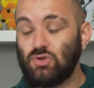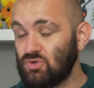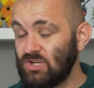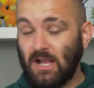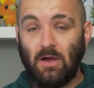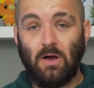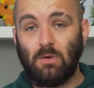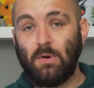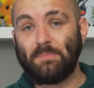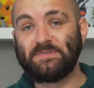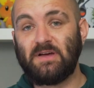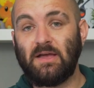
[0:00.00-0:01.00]
Do check out our
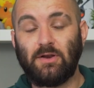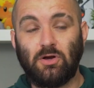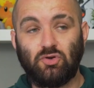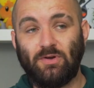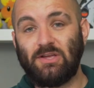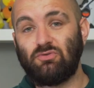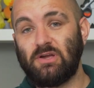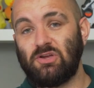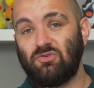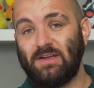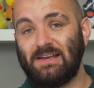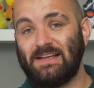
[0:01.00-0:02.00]
website and our
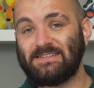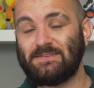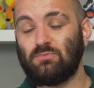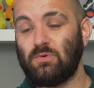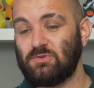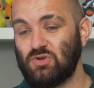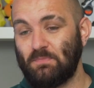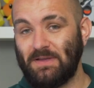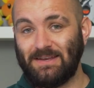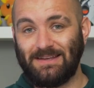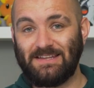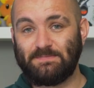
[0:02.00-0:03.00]
green list, which will be
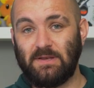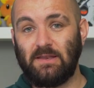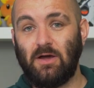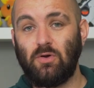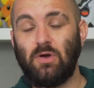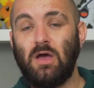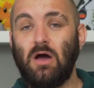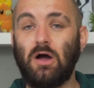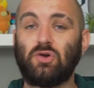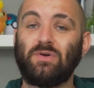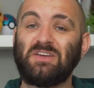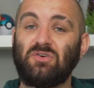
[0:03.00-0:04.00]
in a list below. Our
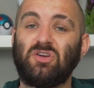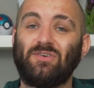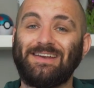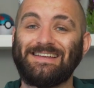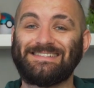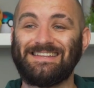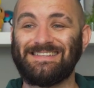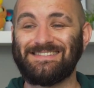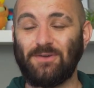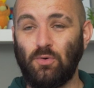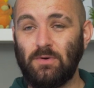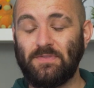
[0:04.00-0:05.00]
green list lists
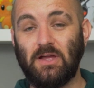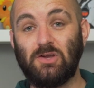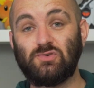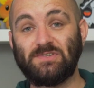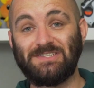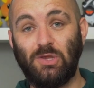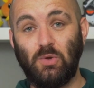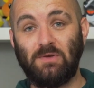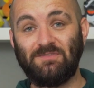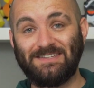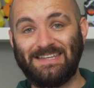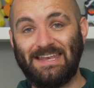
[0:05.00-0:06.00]
all of the countries that you can
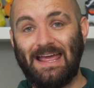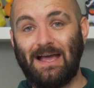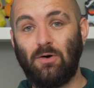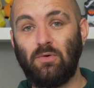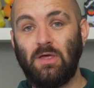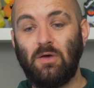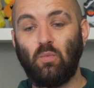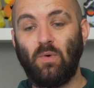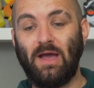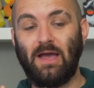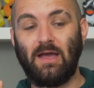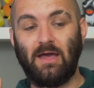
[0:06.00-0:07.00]
visit now
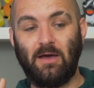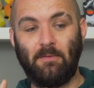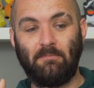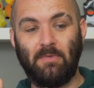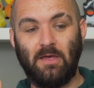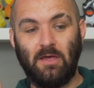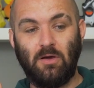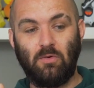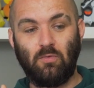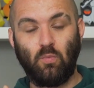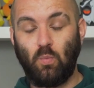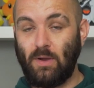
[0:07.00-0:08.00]
where
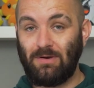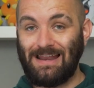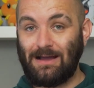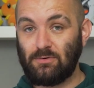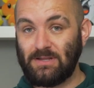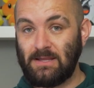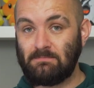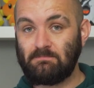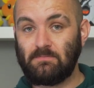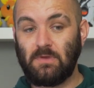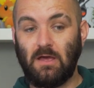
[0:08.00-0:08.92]
we're allowed in.